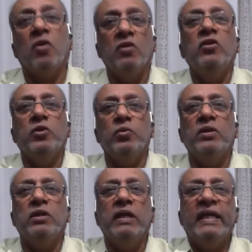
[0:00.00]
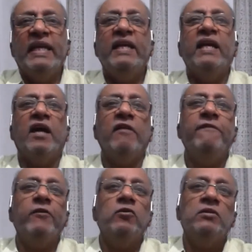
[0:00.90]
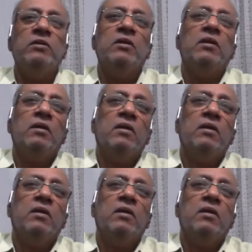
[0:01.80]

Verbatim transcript: although you need an unfused